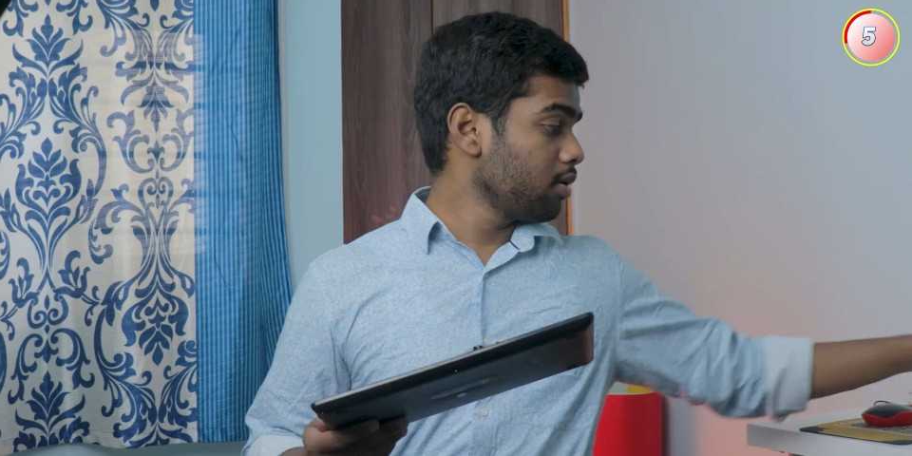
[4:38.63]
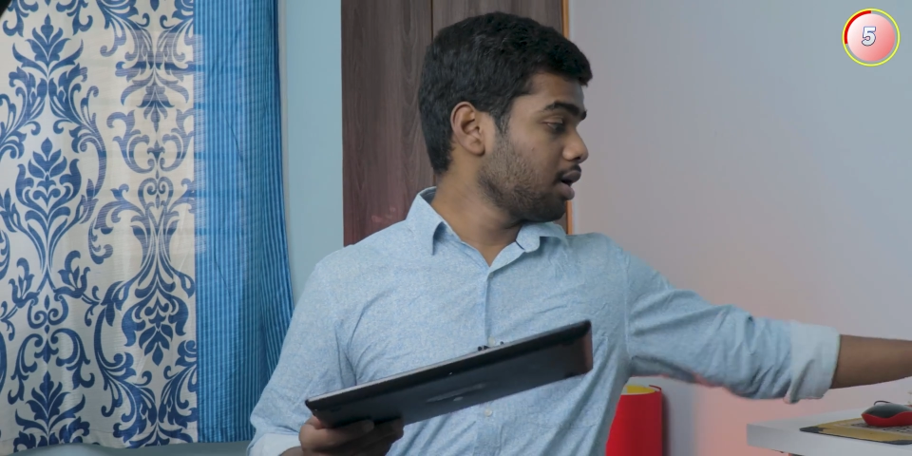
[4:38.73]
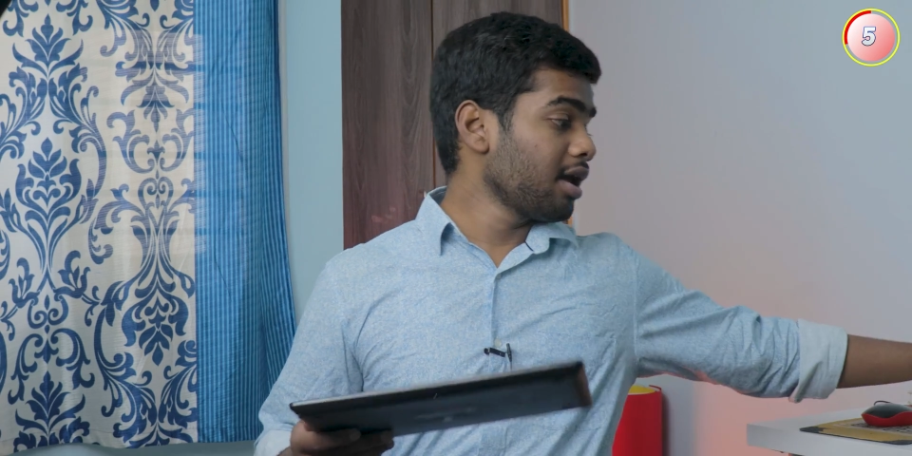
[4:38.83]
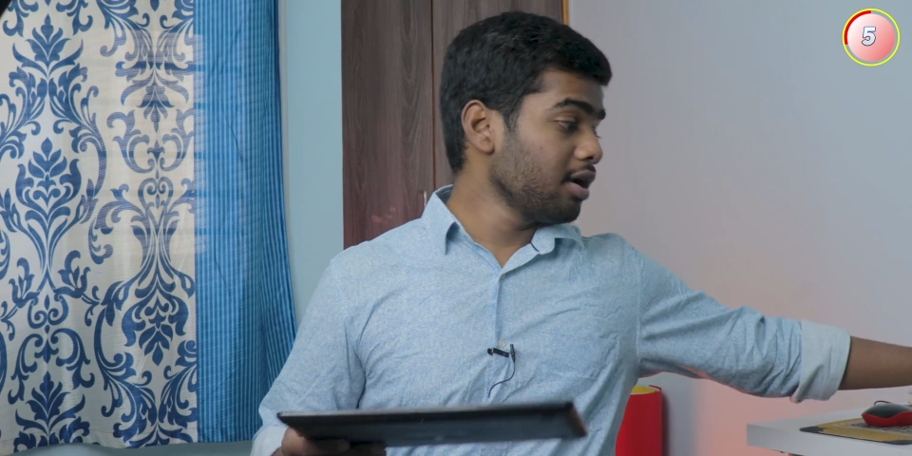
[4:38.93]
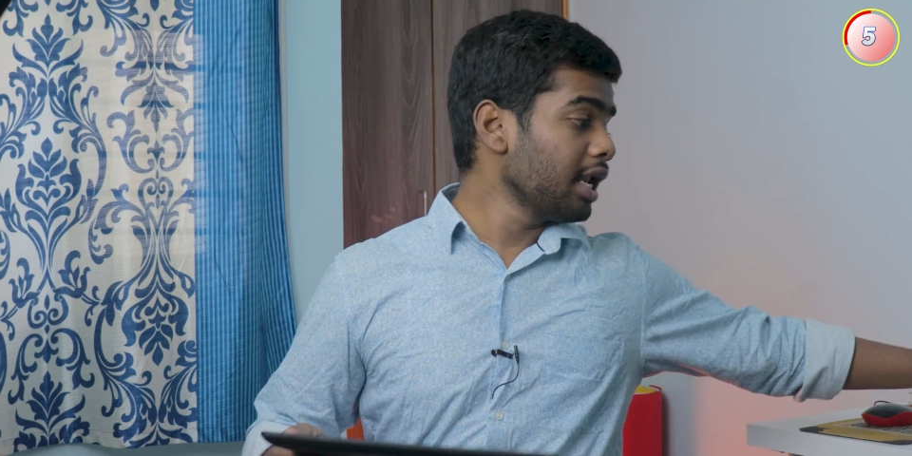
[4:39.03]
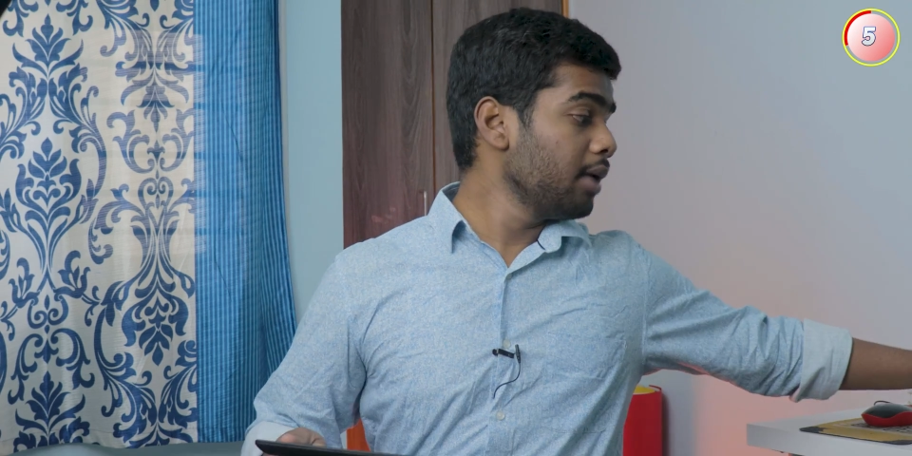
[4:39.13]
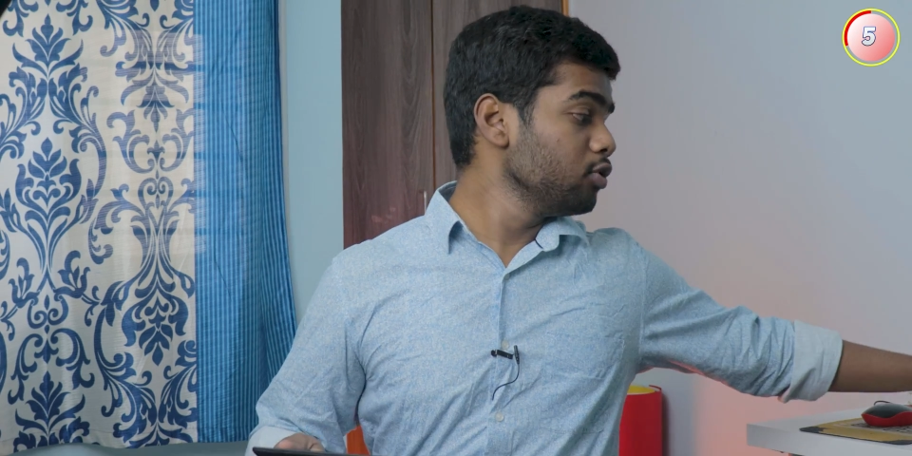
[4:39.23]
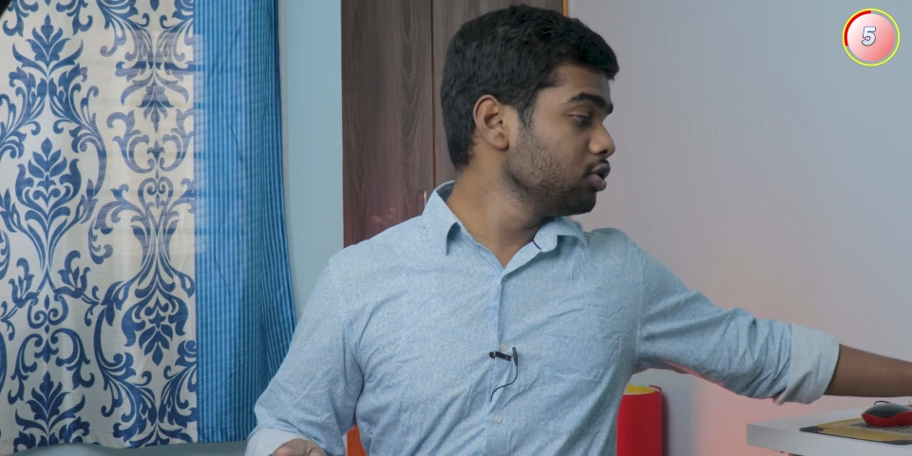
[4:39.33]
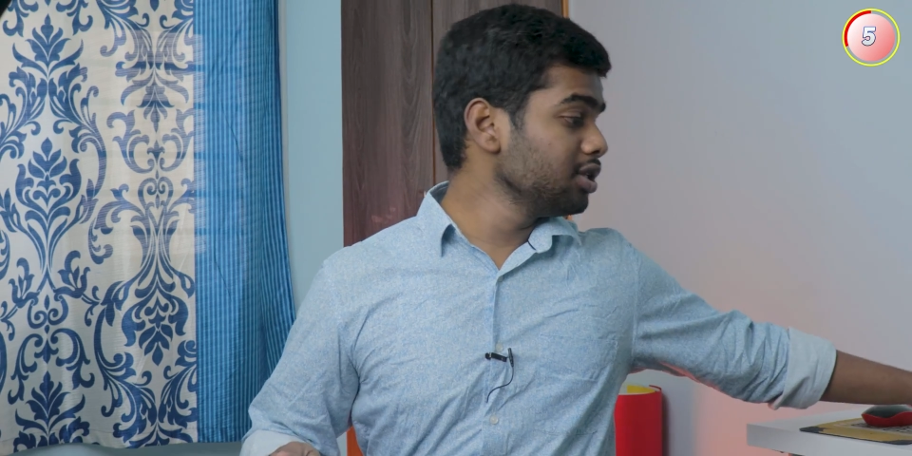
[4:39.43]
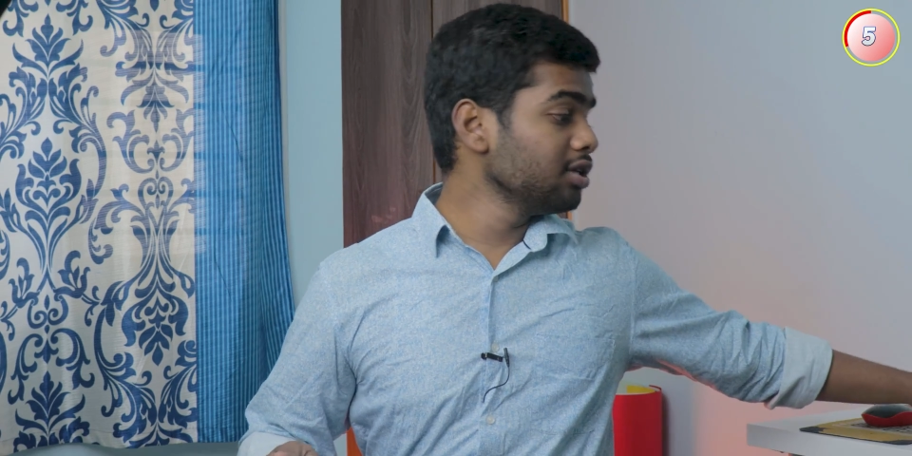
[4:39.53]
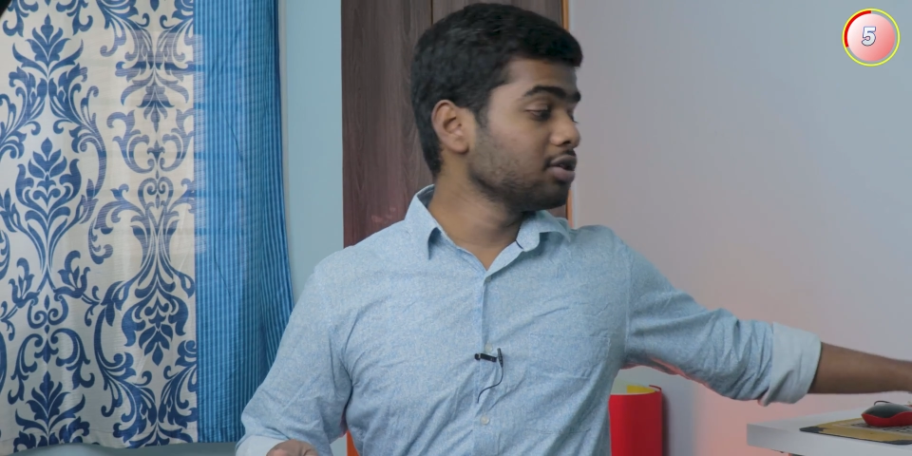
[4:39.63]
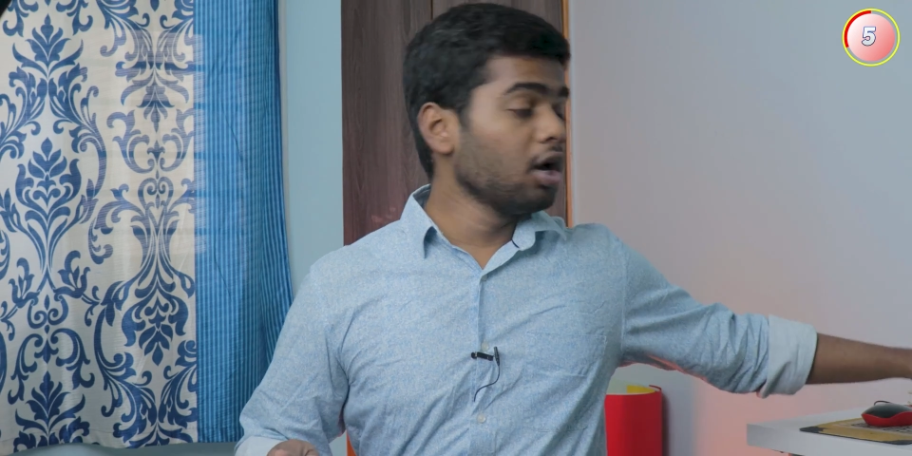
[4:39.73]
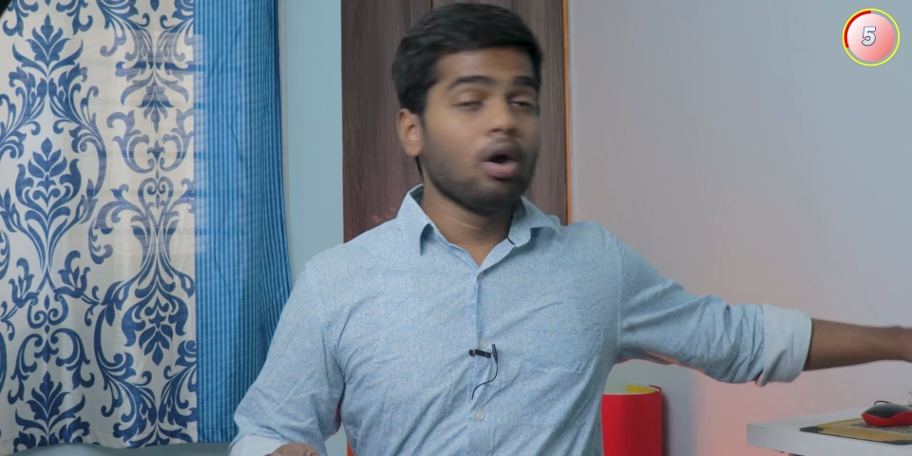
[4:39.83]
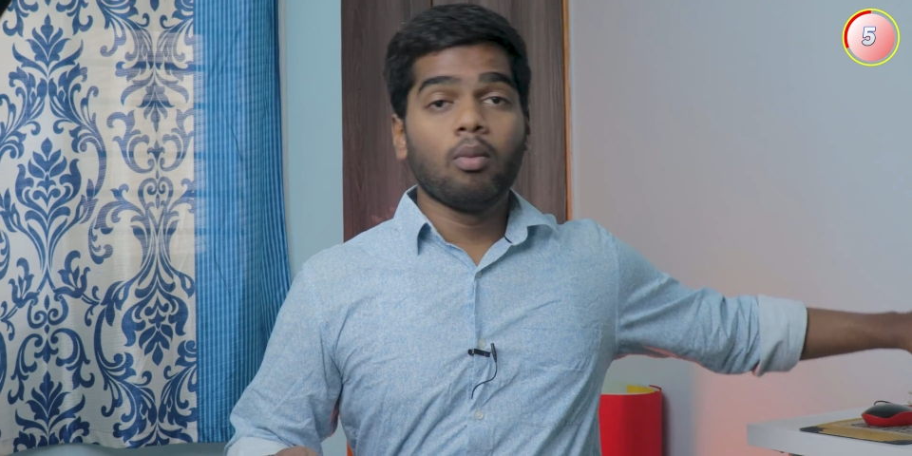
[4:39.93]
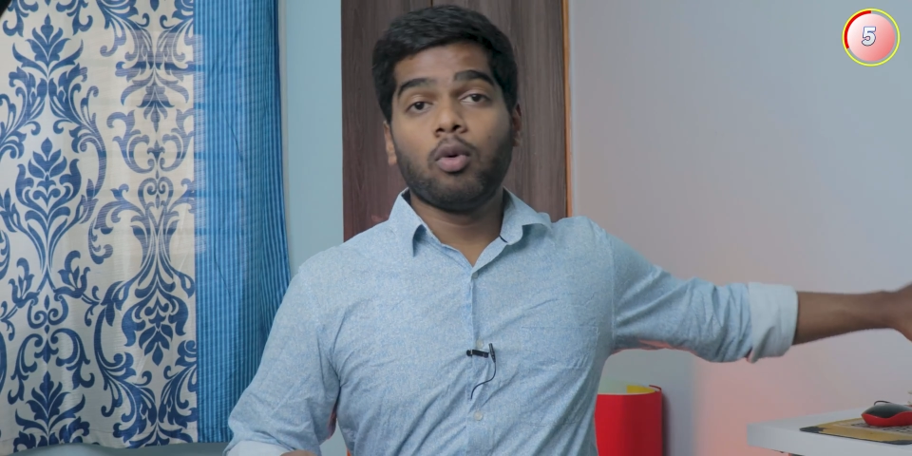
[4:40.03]
Currently, I'm using this
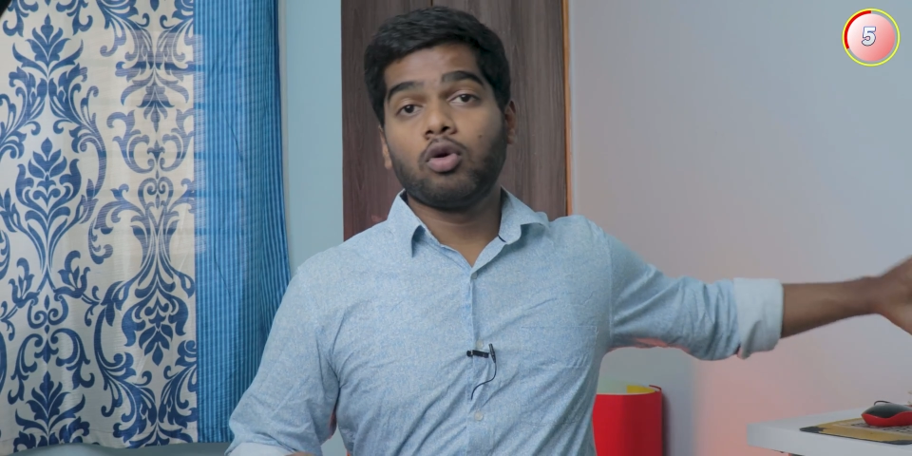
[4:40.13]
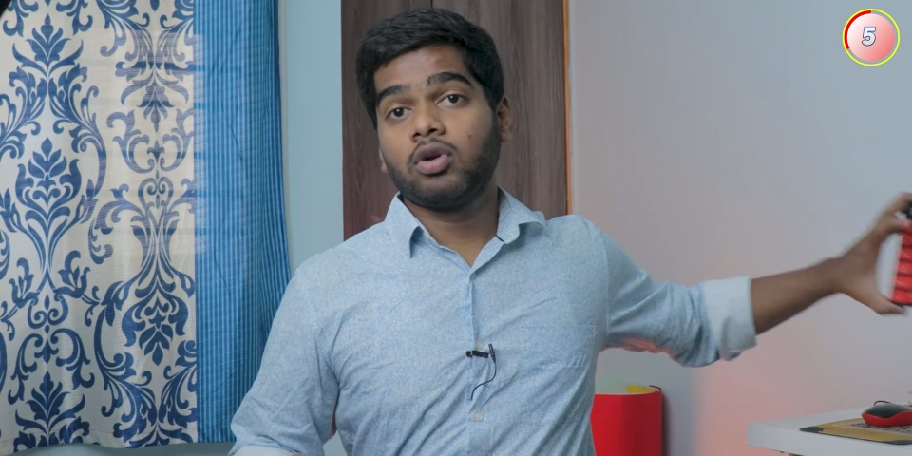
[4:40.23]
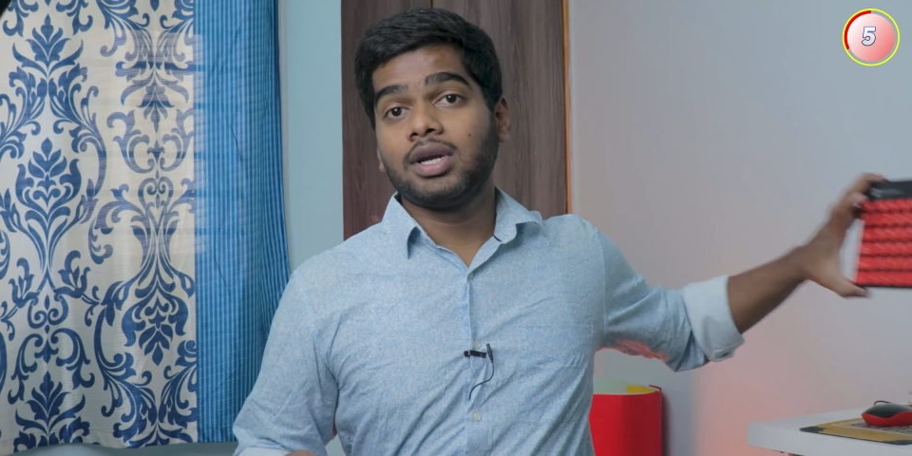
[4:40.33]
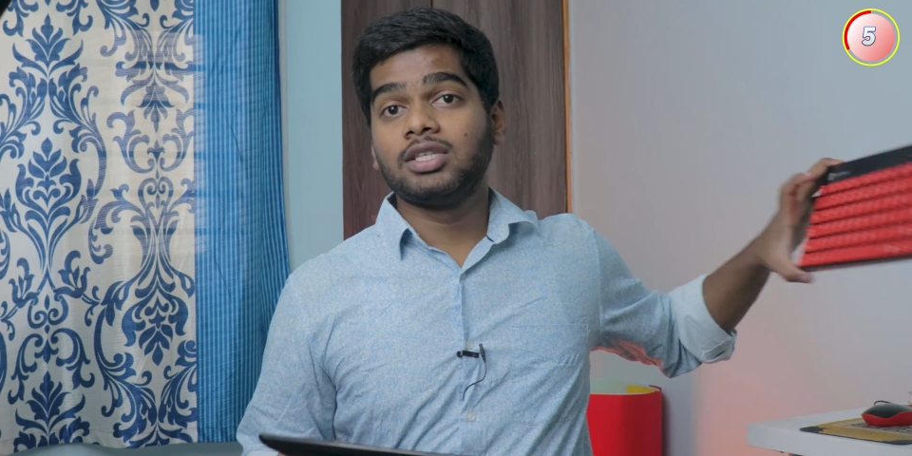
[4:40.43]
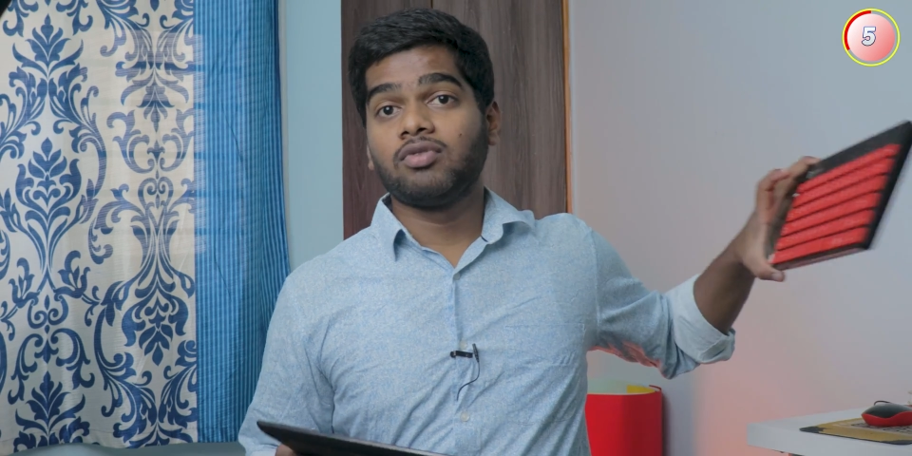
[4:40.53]
Portronics